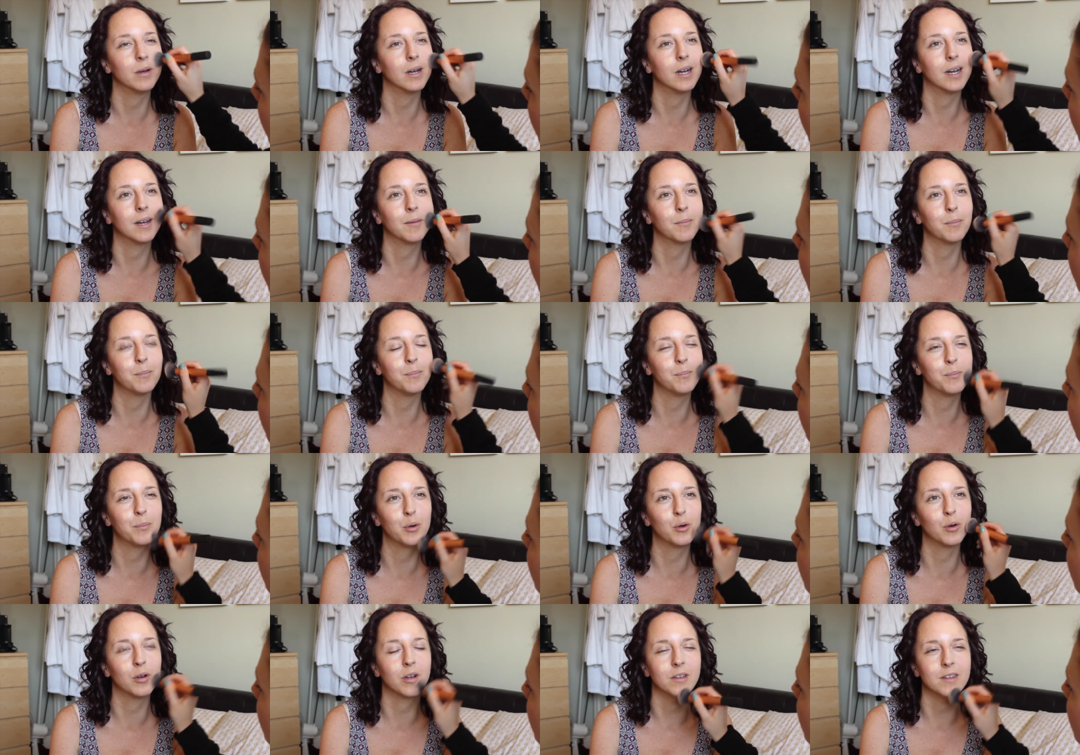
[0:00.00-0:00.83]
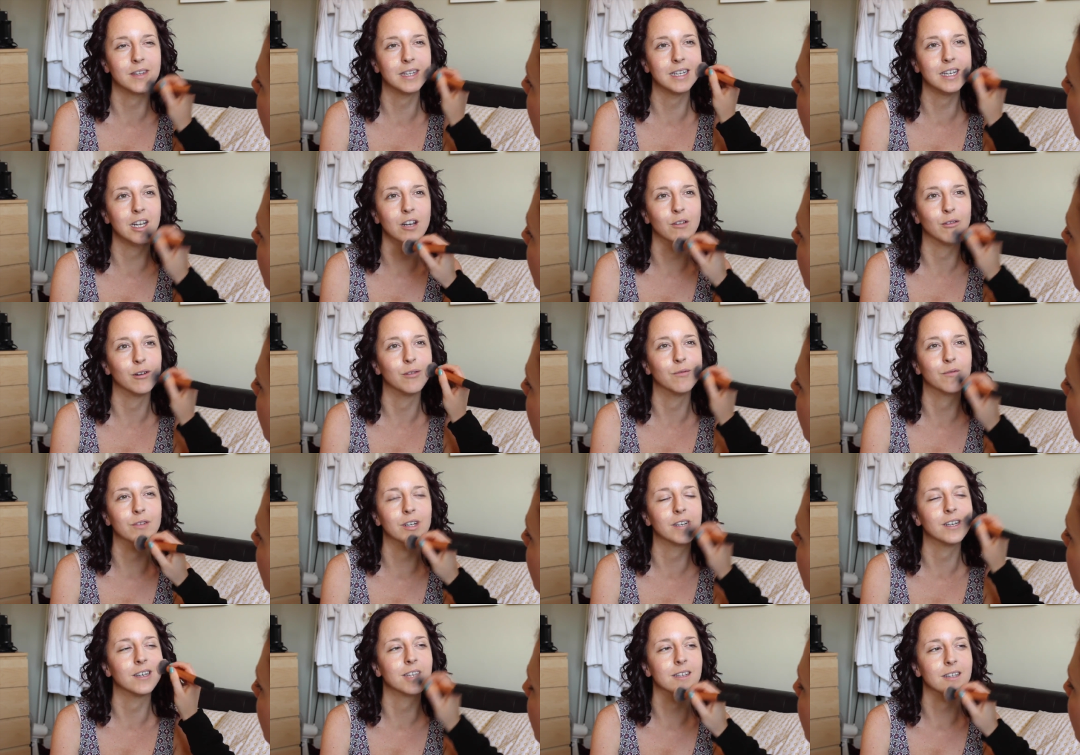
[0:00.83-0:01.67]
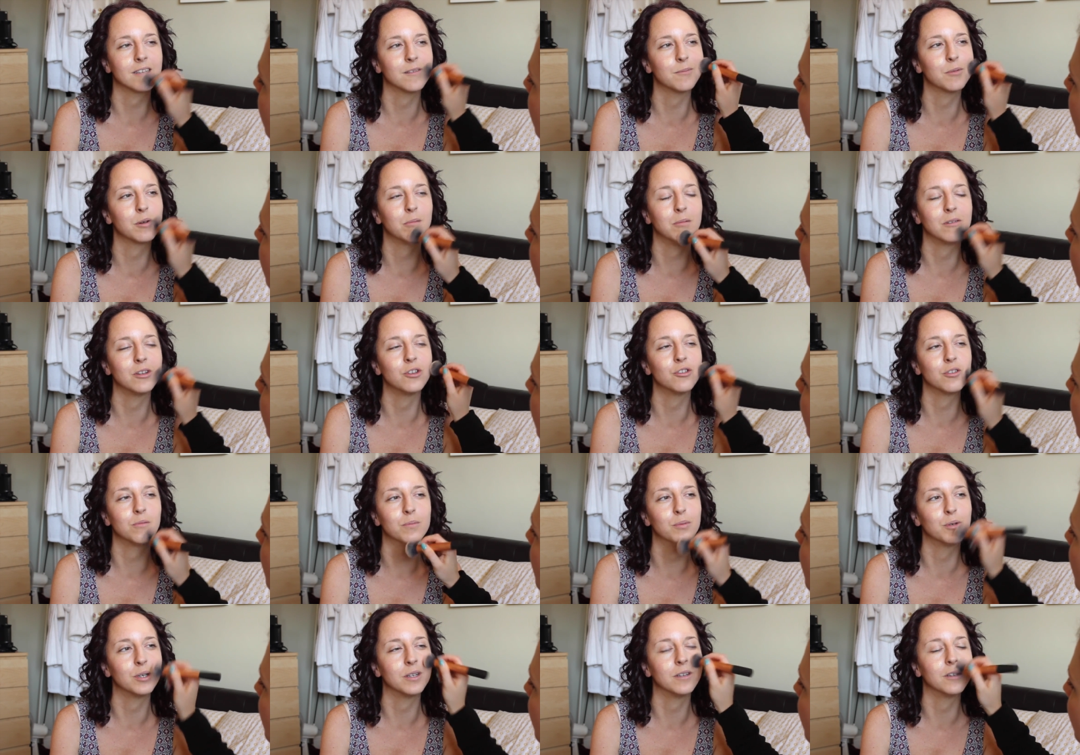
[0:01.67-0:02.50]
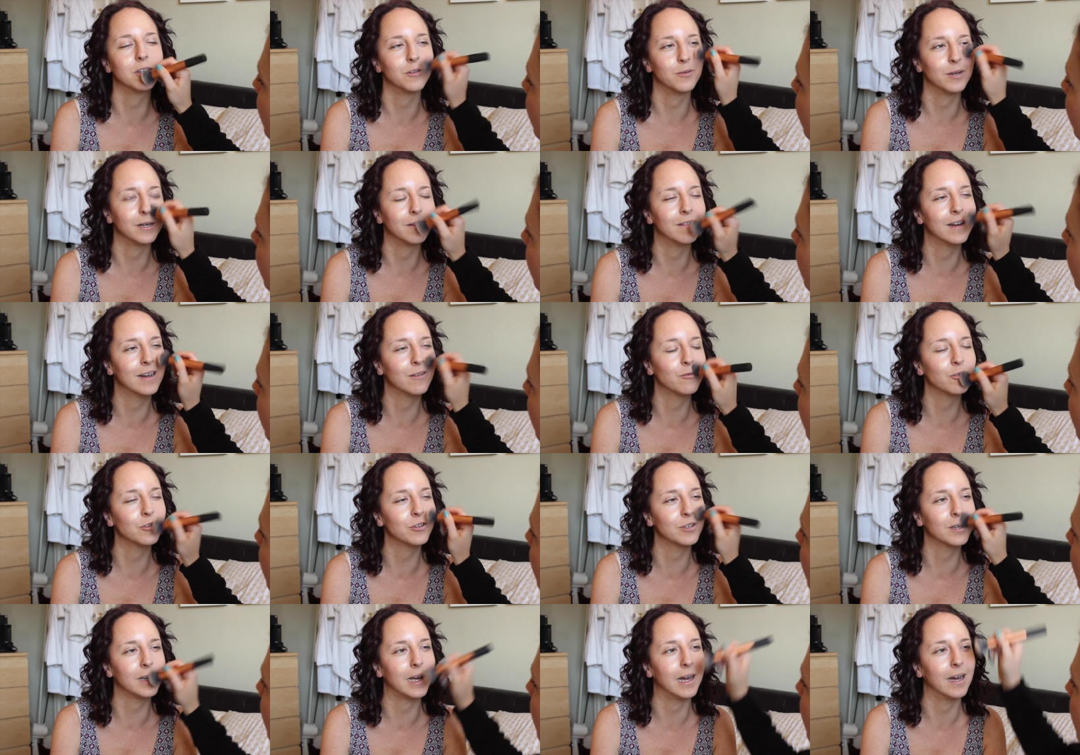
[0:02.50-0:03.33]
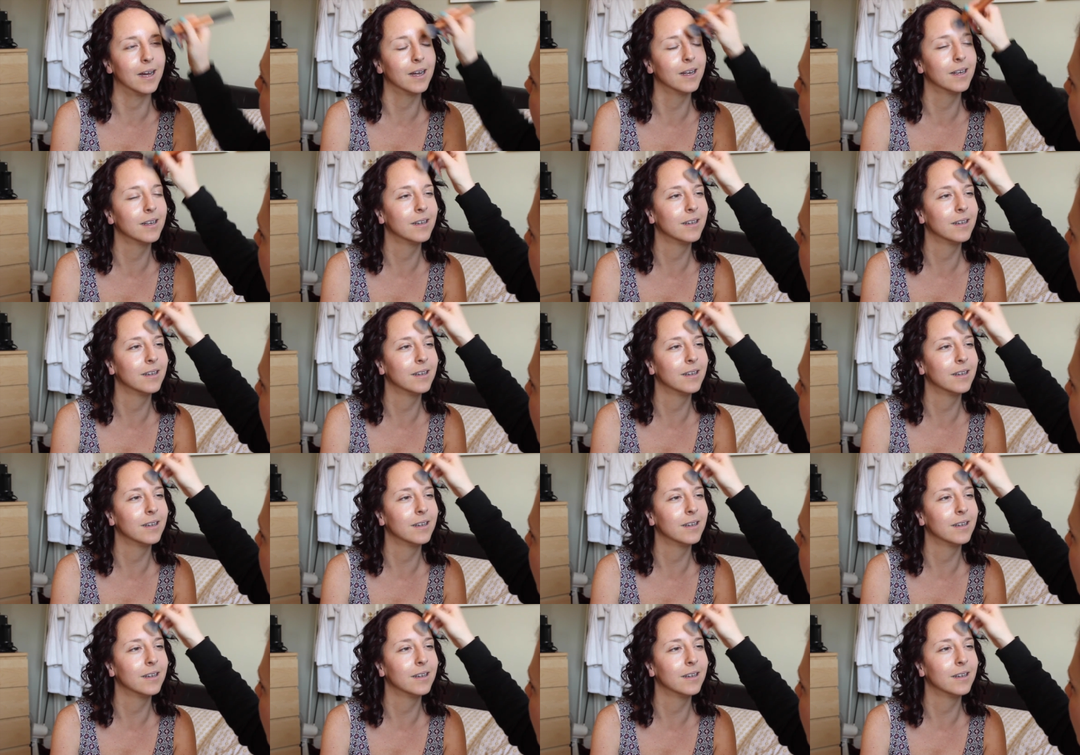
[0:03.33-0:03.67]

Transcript: I put concealer on first, and I probably should put it the other way around, shouldn't I?